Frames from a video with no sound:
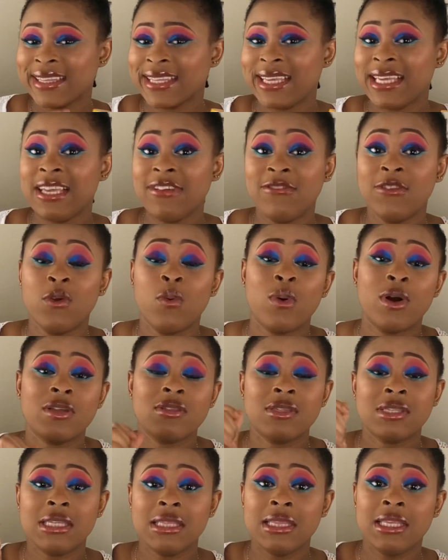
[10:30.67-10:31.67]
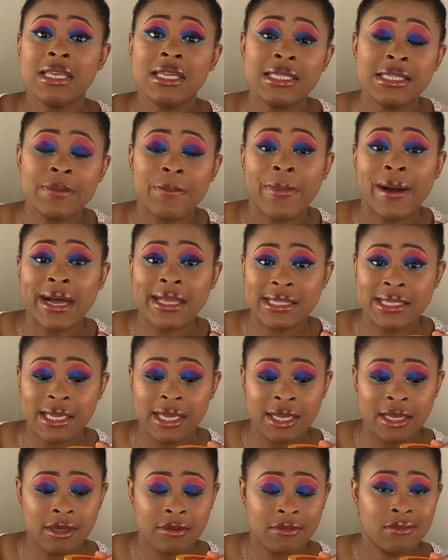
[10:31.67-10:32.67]
If you want neat
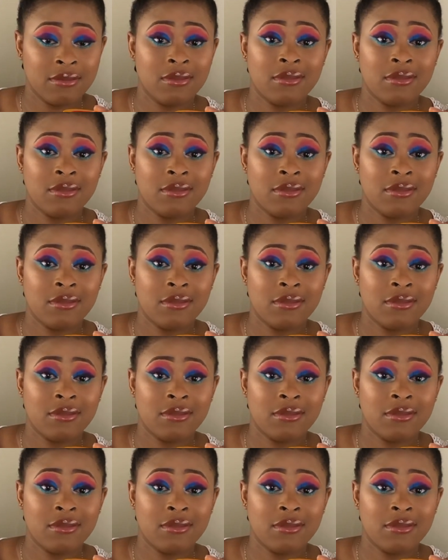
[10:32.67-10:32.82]
pattern,